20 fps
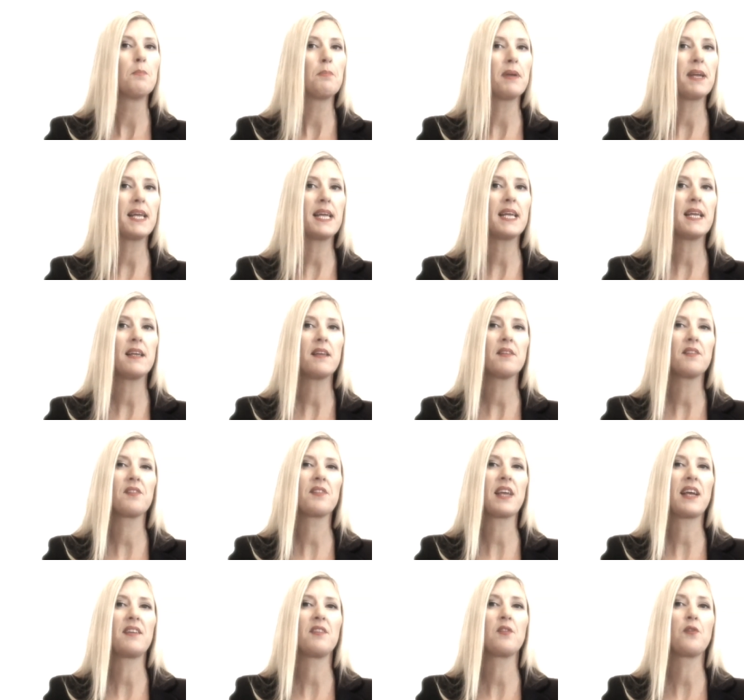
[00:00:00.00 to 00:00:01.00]
P
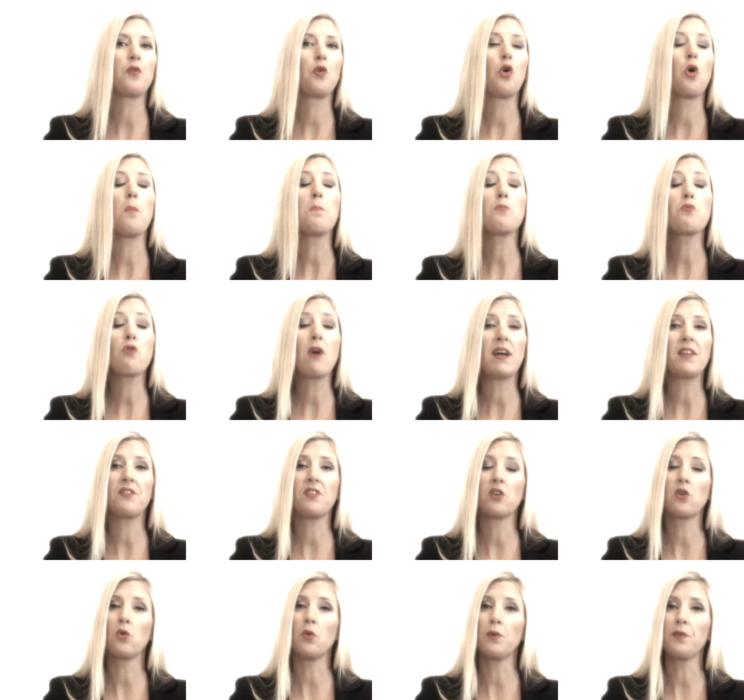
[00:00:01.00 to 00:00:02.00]
stands for
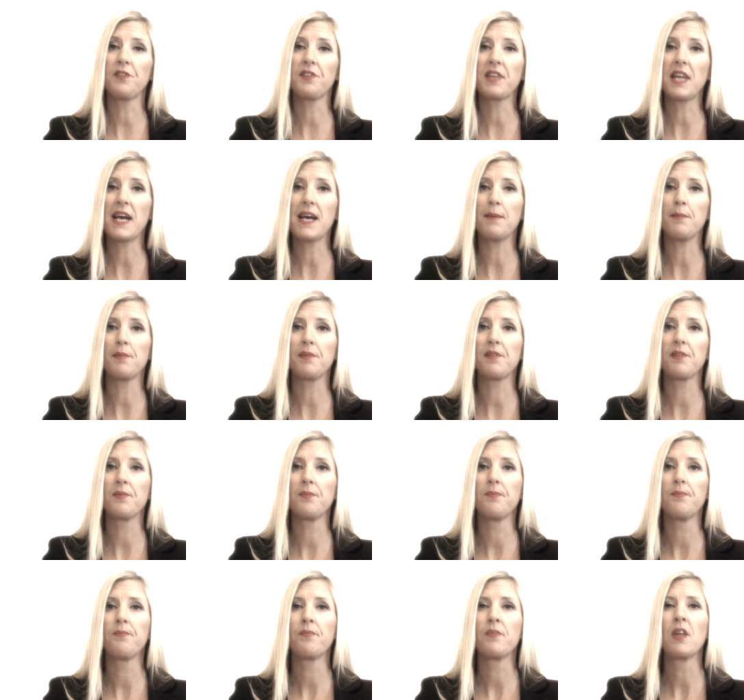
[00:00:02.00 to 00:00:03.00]
practical steps.
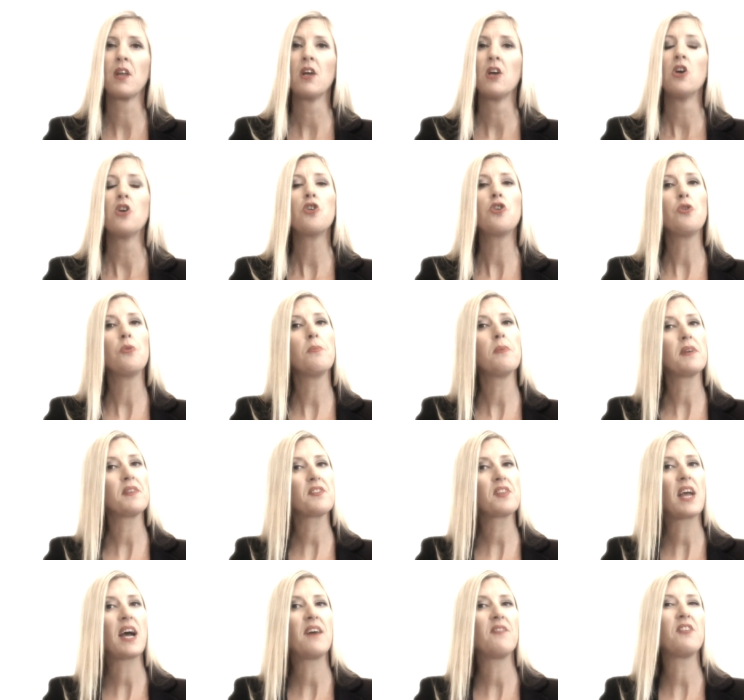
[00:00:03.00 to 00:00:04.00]
You
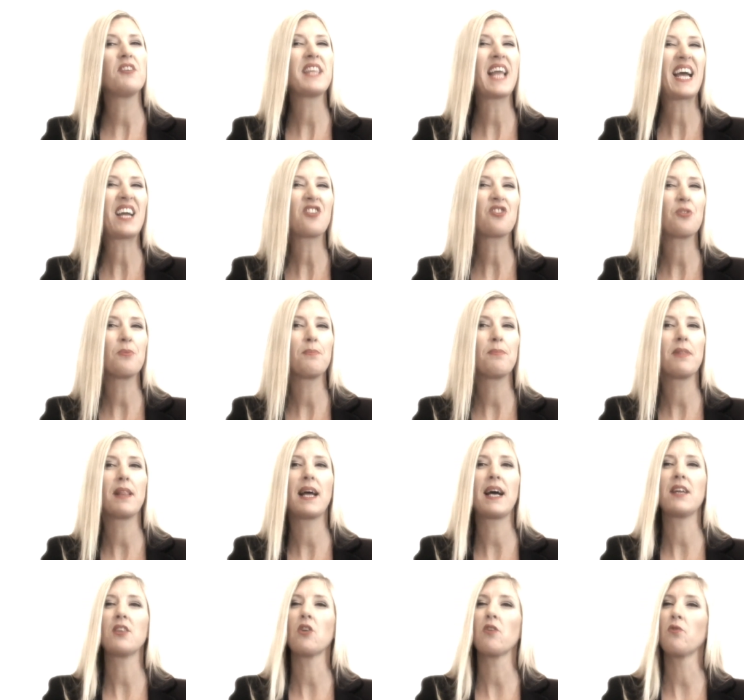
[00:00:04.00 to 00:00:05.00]
must have an action
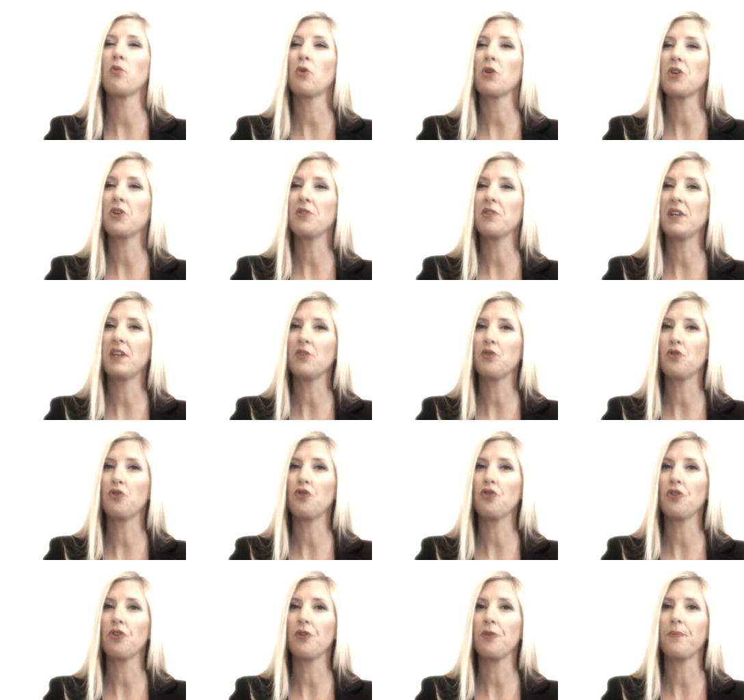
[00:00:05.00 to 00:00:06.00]
plan of what you need to
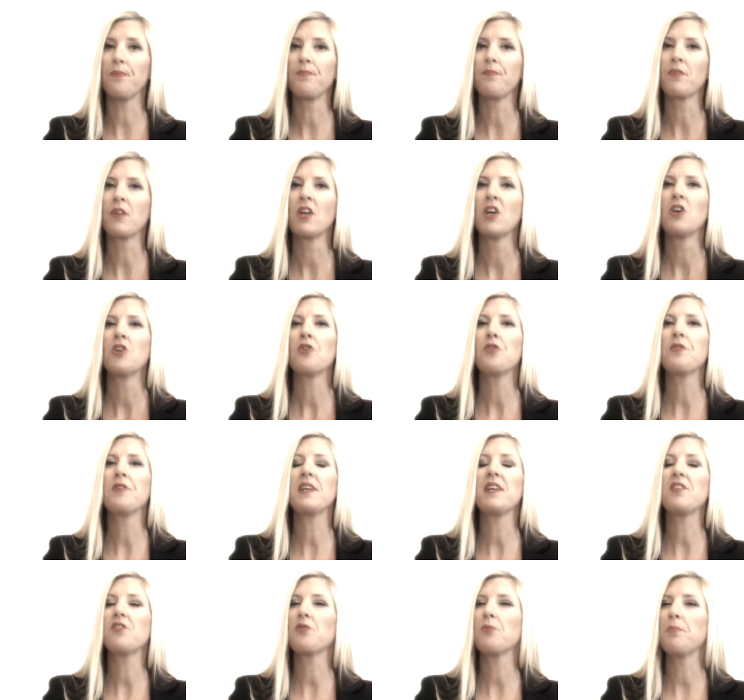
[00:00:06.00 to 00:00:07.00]
do. You
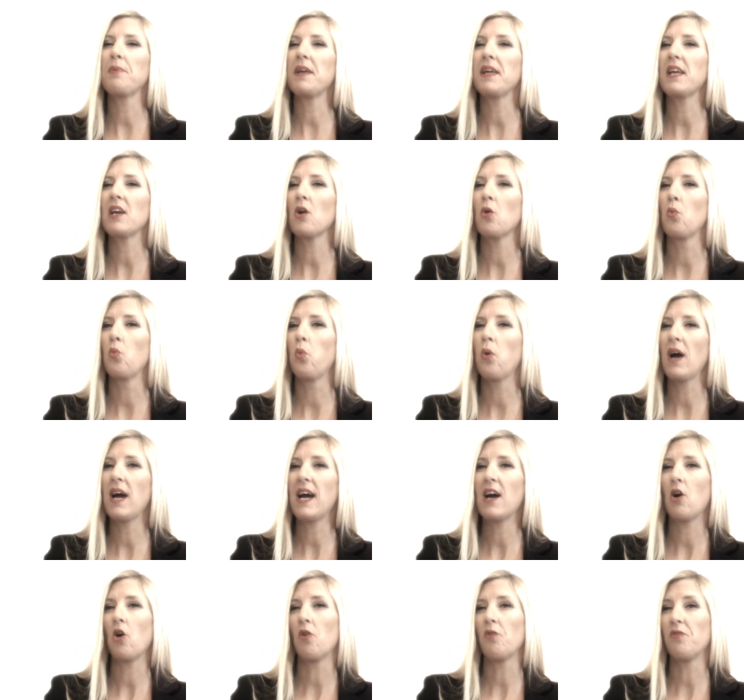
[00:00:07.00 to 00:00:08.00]
need to be
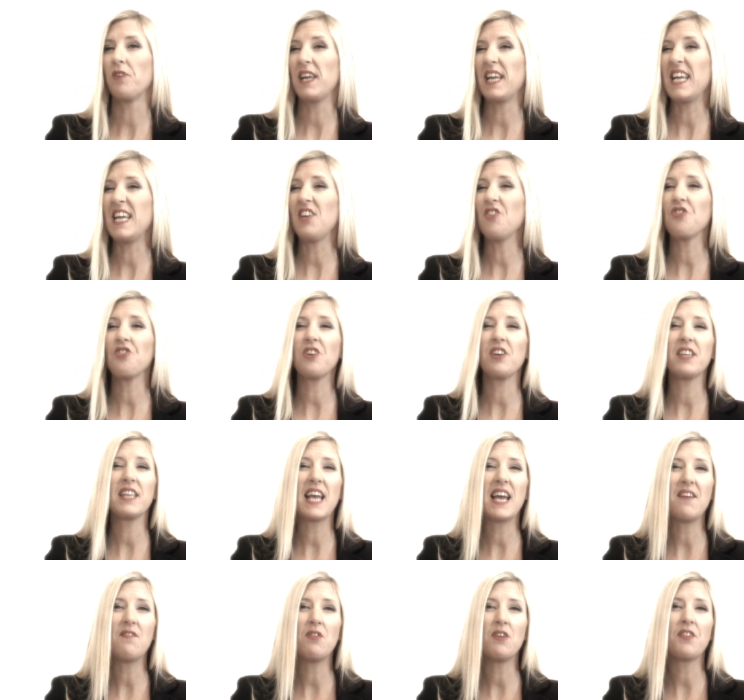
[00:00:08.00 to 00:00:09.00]
aware of each and
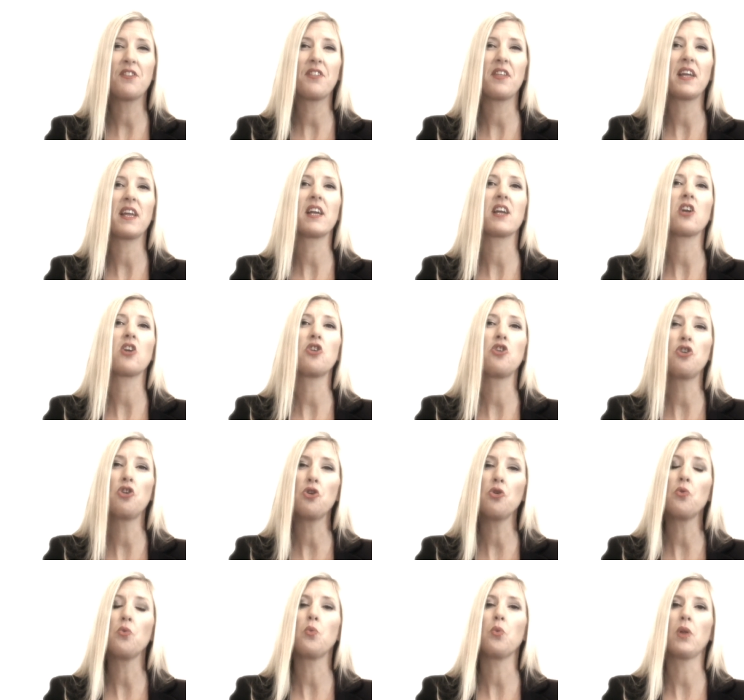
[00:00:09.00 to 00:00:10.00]
everything
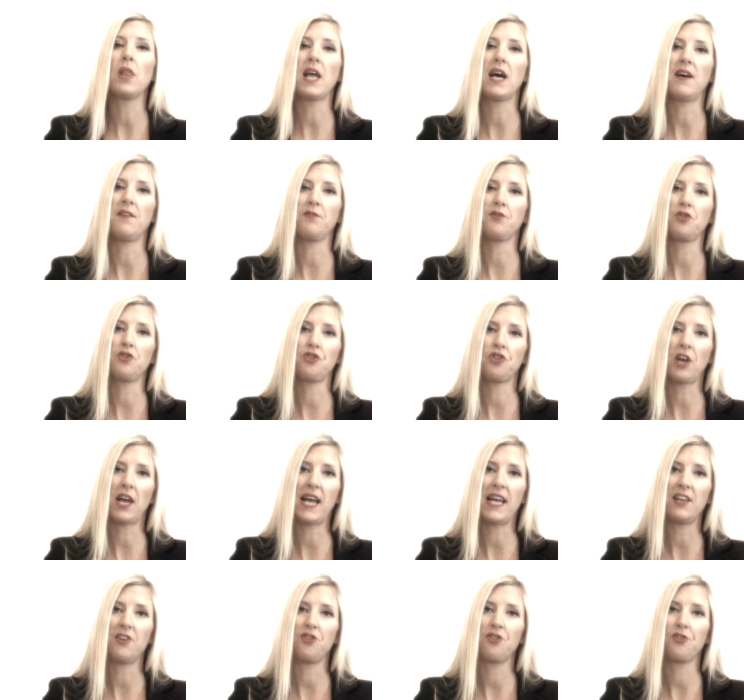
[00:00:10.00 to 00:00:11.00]
you will have to
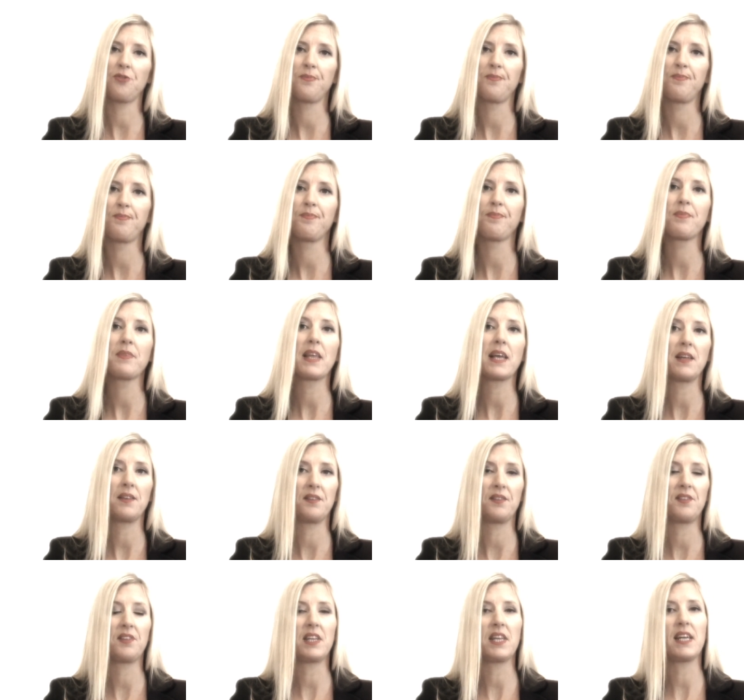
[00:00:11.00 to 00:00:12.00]
change. And
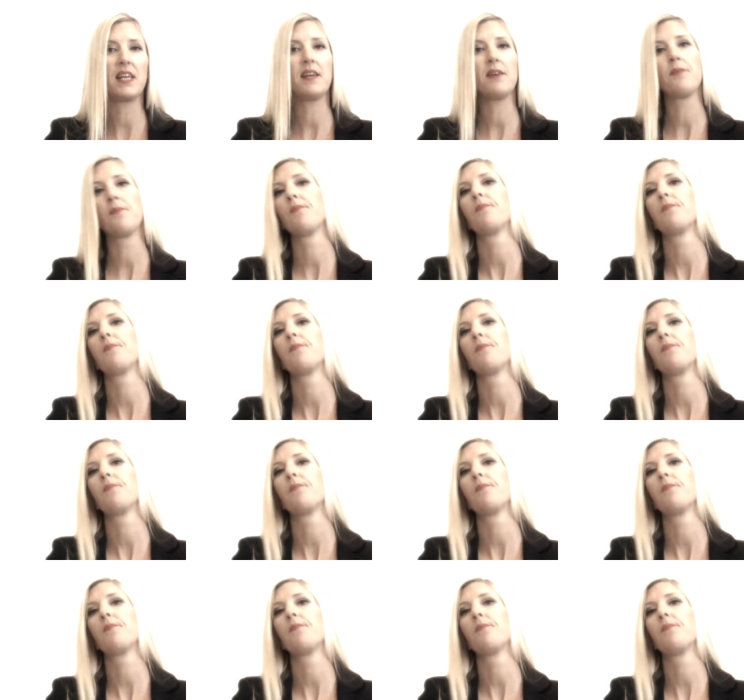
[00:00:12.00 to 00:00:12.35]
C.